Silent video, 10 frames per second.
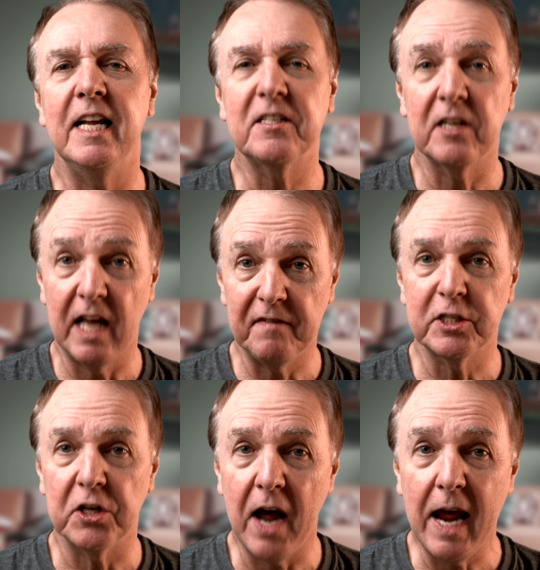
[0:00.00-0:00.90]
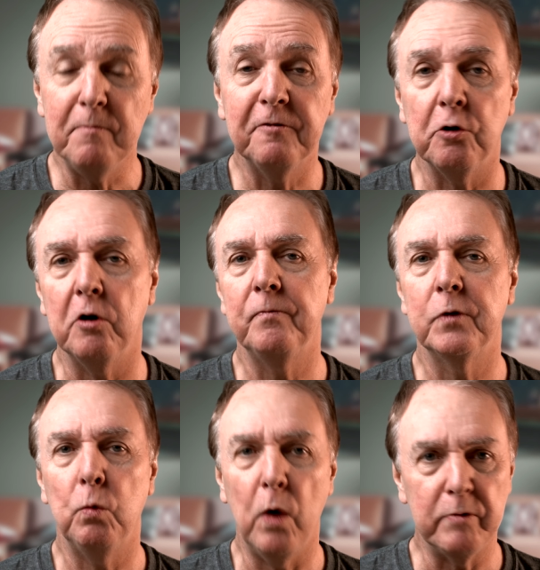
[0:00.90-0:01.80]
is the level to aim for
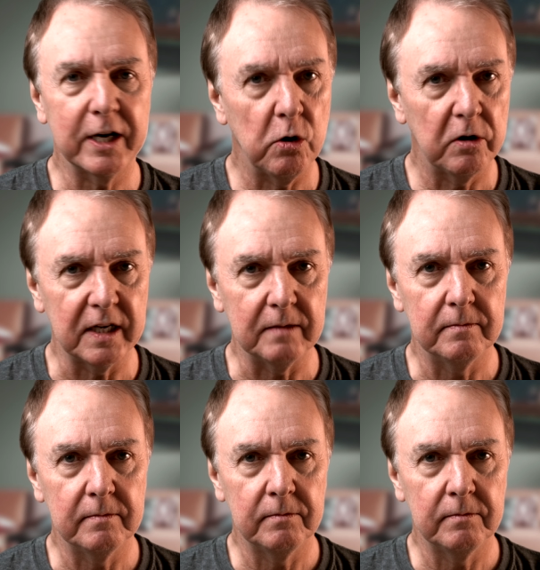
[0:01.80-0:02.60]
when recording.